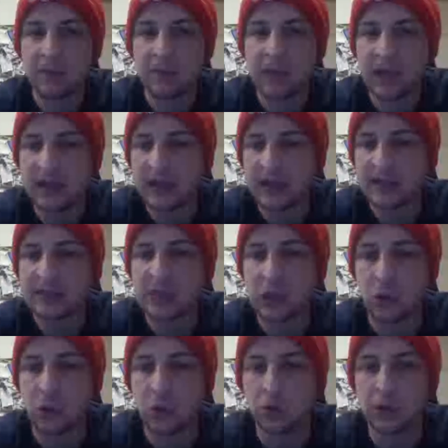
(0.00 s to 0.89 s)
And that's the
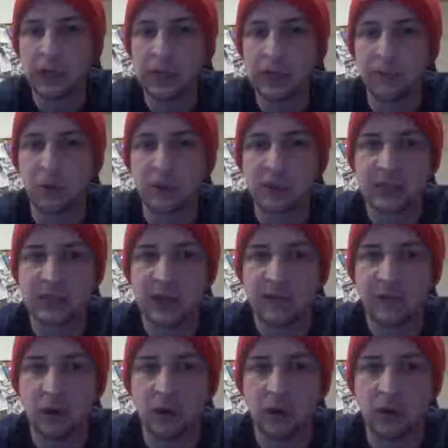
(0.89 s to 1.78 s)
only person I've
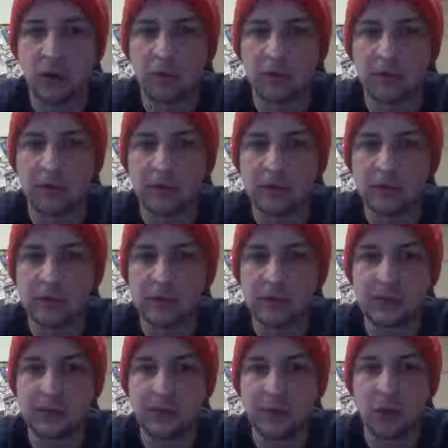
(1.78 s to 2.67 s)
heard,
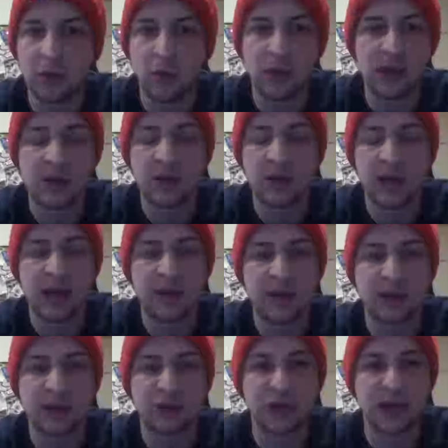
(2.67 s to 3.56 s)
in their name
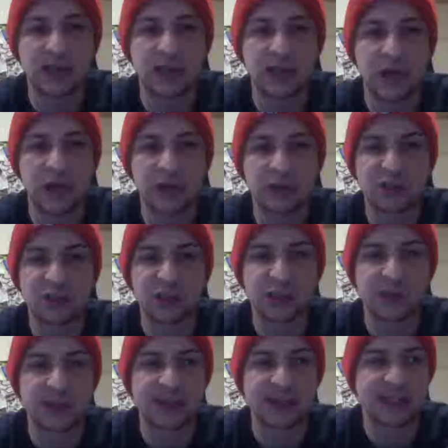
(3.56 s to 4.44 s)
in trade talks, just
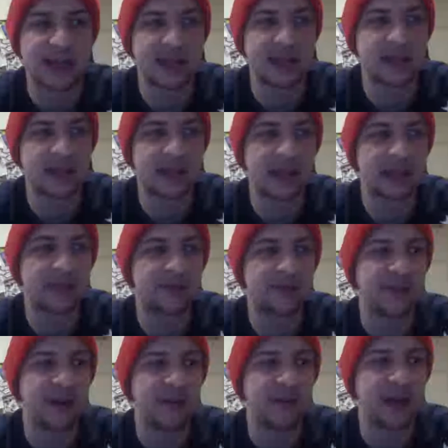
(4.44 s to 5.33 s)
because I think that's
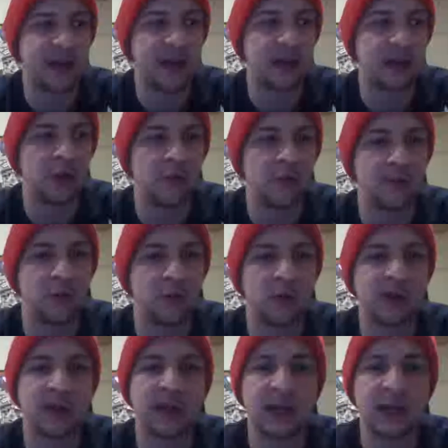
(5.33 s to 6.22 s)
fair value for what
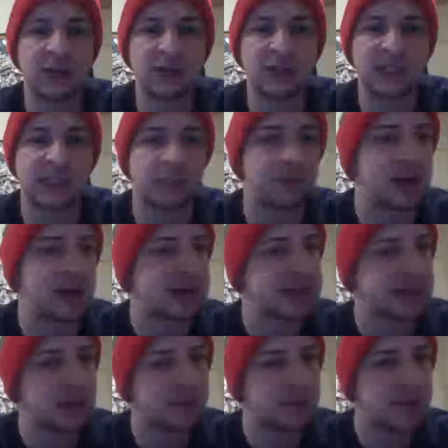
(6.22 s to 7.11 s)
the Lakers expect to
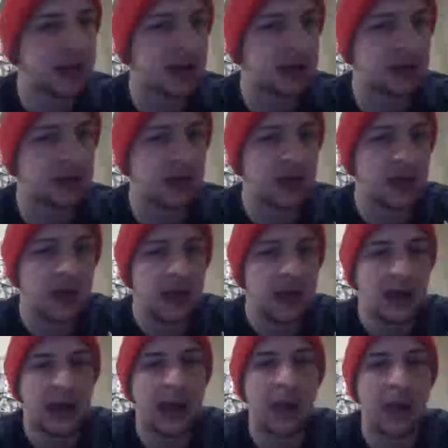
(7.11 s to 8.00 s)
get back
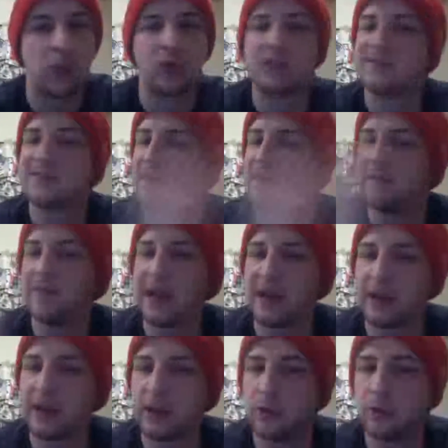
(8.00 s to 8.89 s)
and what's fair
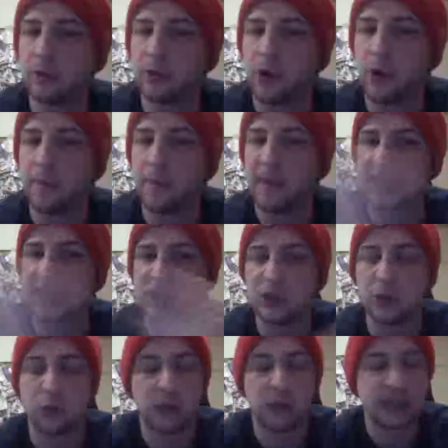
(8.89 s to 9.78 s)
value going back to
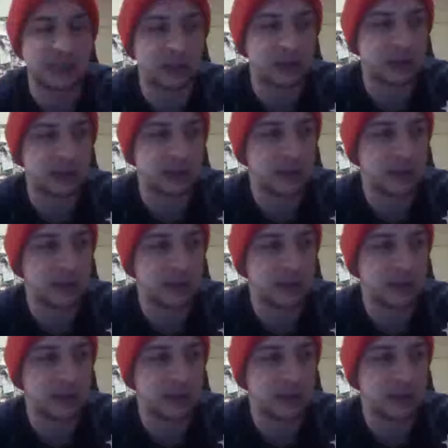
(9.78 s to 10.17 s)
the Wizards.